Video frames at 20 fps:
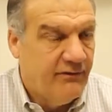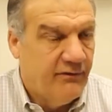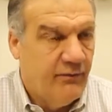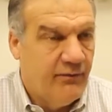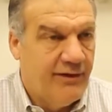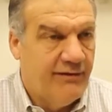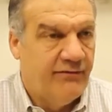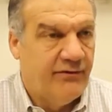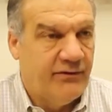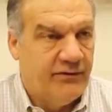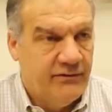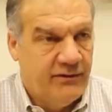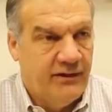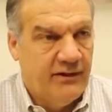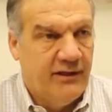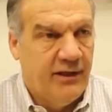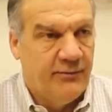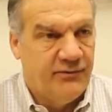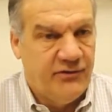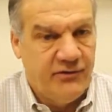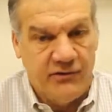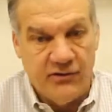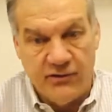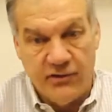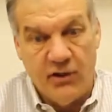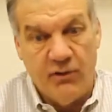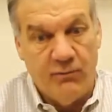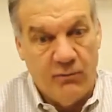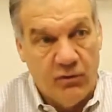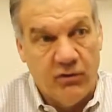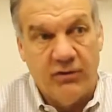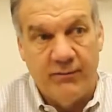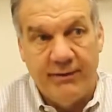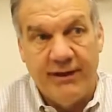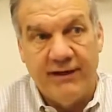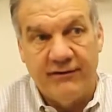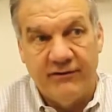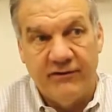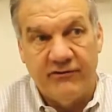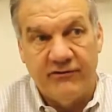whatever helps you to know more
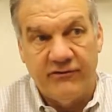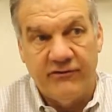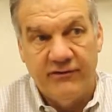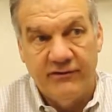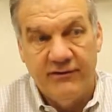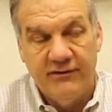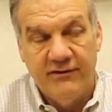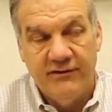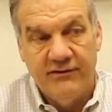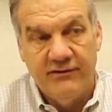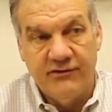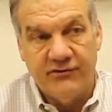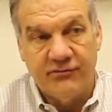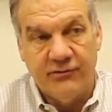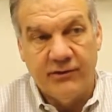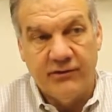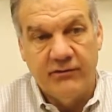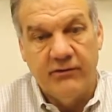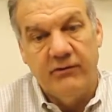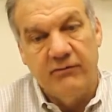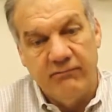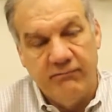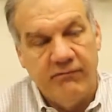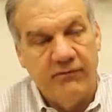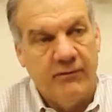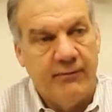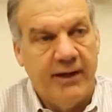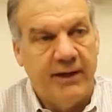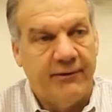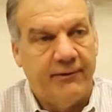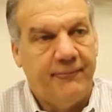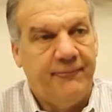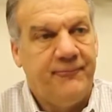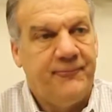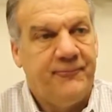about this recruit, the better.